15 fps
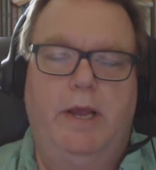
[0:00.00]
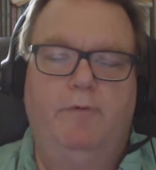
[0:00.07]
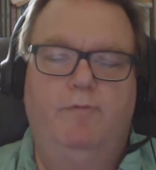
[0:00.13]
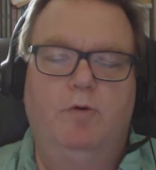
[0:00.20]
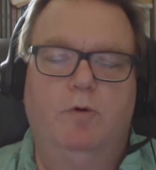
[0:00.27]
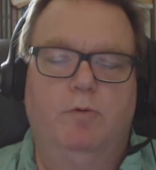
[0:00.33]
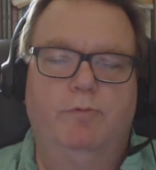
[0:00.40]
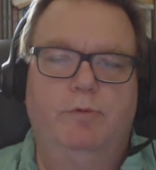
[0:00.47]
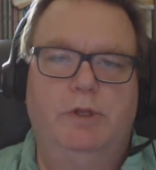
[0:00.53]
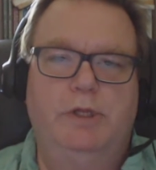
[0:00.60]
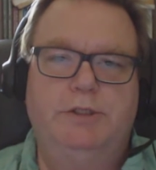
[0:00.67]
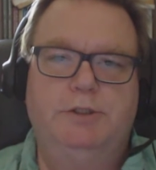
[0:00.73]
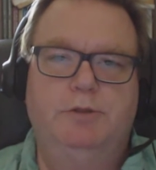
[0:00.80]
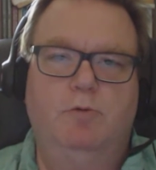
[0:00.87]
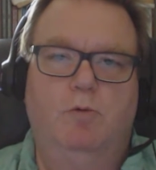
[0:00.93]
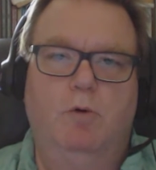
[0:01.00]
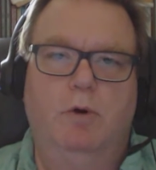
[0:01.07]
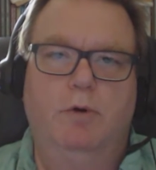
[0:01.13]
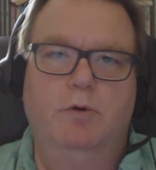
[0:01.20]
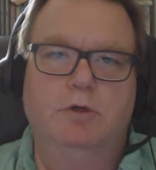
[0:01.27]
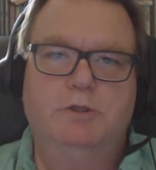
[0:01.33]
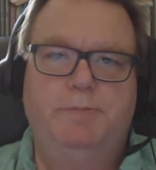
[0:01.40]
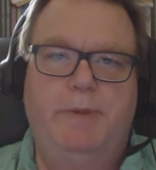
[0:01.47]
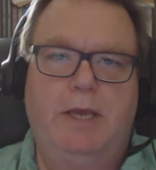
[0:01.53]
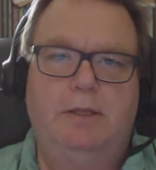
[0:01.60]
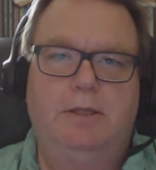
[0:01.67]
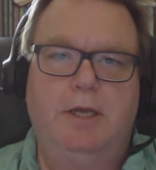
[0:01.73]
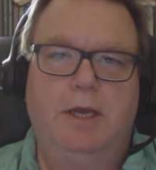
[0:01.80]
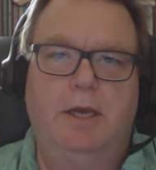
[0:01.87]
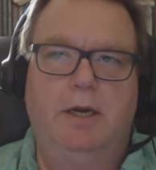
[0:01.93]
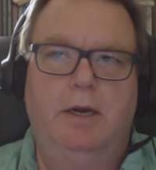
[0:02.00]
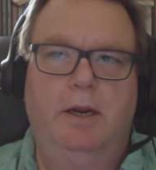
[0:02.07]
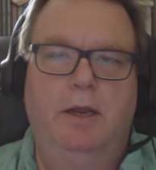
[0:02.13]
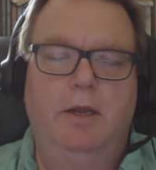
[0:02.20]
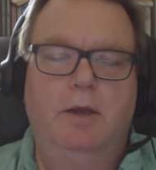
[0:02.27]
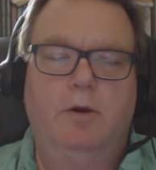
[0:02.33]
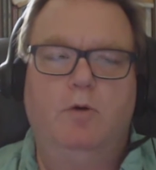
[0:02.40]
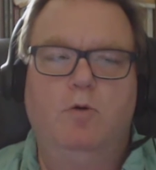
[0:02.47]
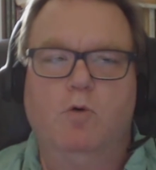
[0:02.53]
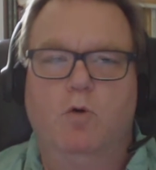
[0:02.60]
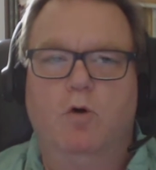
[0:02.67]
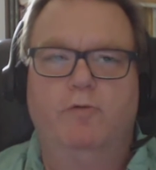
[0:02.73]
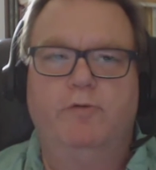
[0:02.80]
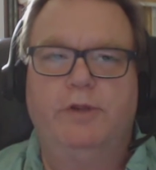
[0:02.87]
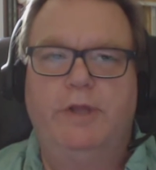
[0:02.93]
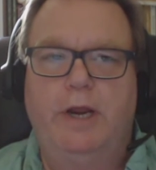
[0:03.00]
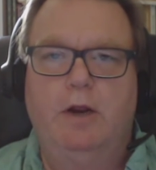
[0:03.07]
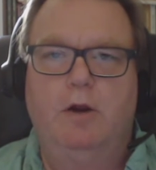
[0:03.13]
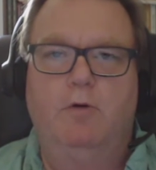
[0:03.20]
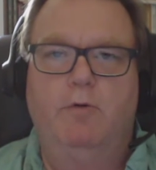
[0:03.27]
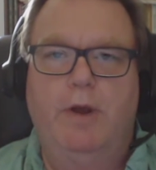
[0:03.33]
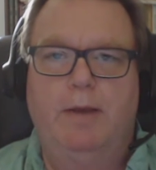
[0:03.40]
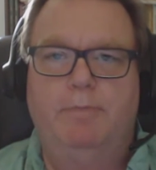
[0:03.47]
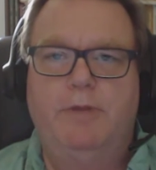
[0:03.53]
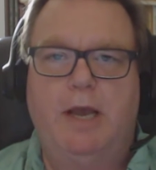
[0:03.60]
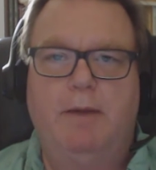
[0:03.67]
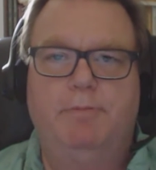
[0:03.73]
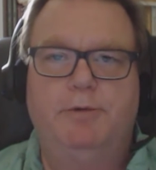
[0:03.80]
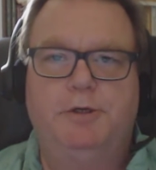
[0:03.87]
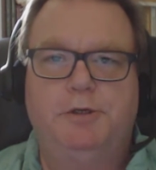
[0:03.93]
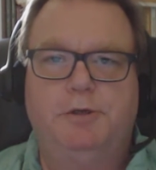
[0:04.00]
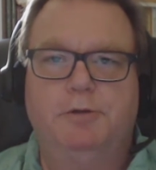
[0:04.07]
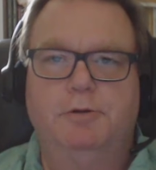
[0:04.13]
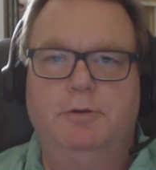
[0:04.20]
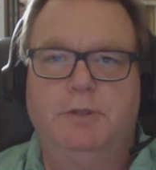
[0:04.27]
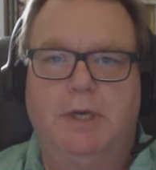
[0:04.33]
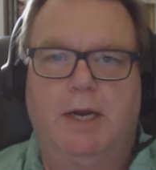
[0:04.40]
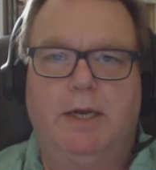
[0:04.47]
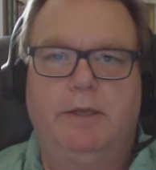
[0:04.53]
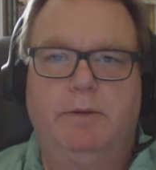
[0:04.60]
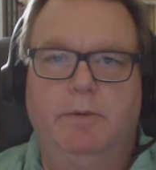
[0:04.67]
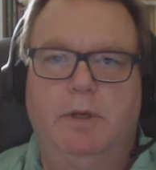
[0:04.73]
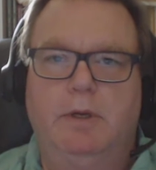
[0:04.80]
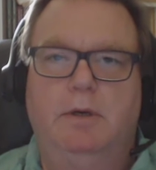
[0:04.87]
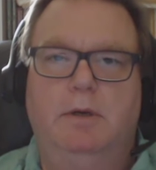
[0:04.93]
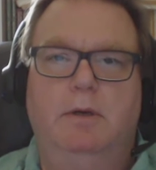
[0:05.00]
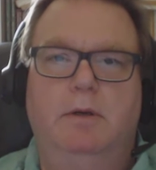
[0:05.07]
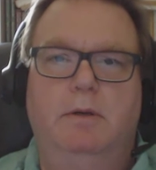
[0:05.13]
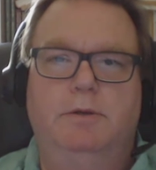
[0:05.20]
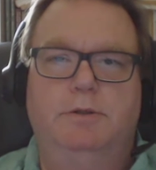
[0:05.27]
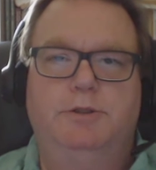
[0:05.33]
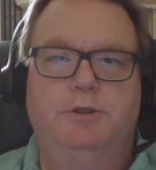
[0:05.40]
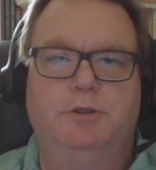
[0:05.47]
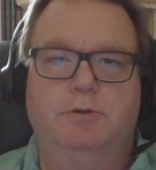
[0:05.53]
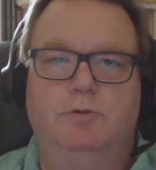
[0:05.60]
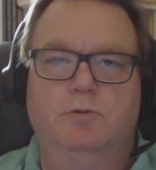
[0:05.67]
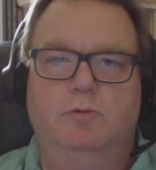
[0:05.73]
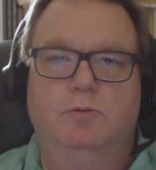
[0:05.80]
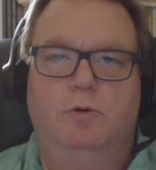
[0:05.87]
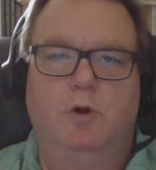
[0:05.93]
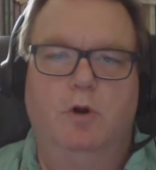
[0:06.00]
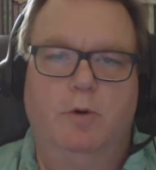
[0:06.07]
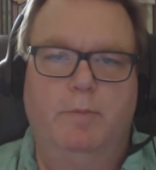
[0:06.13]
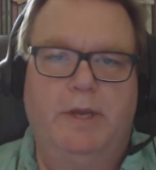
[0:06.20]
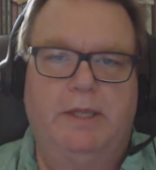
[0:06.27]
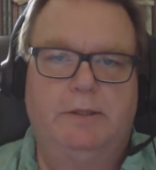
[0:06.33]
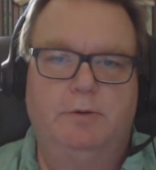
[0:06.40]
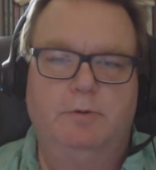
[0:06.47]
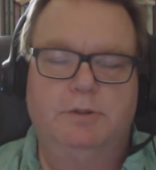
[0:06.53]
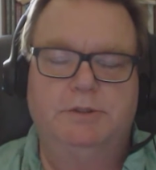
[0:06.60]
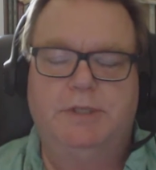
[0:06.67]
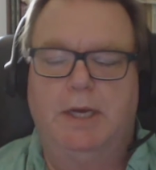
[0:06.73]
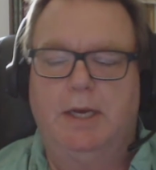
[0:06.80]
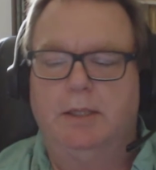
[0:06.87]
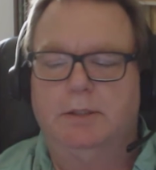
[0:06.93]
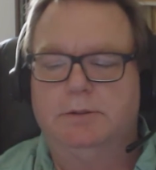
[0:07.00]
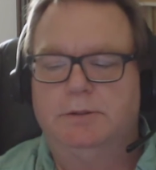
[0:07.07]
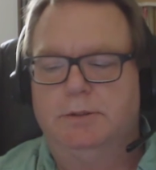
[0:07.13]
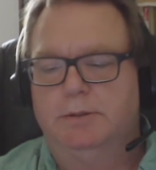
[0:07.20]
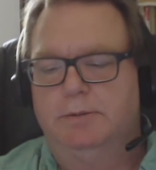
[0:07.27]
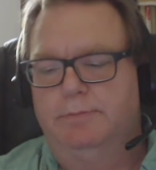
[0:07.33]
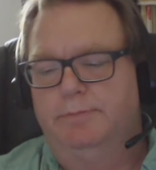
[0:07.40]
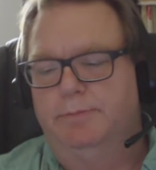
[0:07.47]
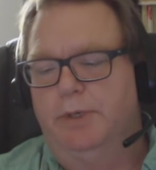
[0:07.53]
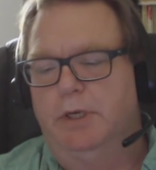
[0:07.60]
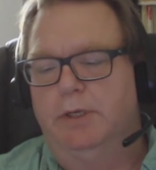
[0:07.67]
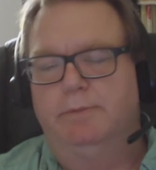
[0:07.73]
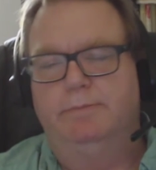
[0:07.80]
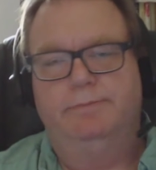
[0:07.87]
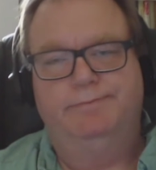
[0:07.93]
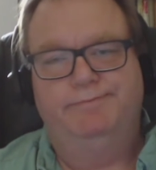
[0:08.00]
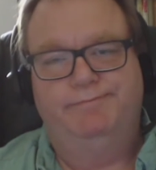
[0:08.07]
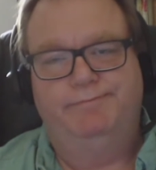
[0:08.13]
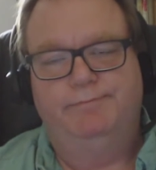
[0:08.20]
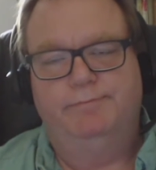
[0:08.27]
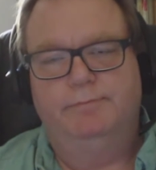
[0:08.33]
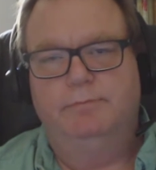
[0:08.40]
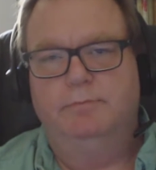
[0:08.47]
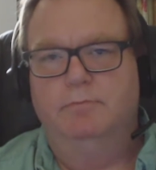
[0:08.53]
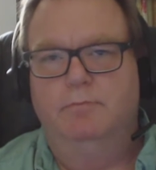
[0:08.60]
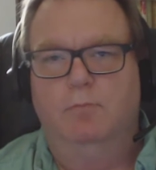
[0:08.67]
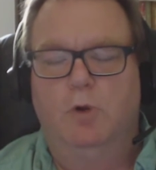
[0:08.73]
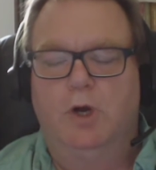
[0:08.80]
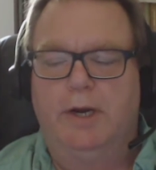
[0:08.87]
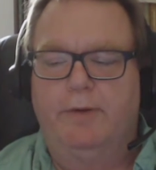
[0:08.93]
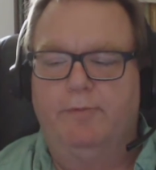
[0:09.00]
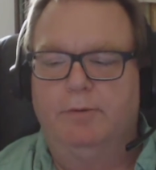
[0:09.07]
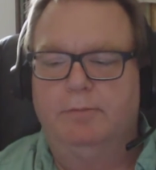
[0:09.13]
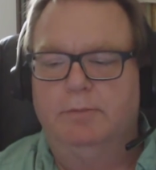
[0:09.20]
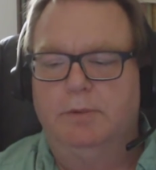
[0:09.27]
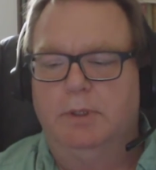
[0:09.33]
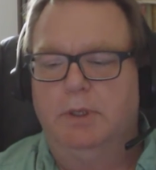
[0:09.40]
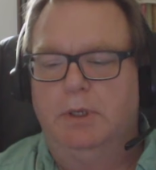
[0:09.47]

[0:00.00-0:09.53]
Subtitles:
have your own religion or a Norse pantheon. Go over there, grab that particular document to learn about the Norse gods. But whatever.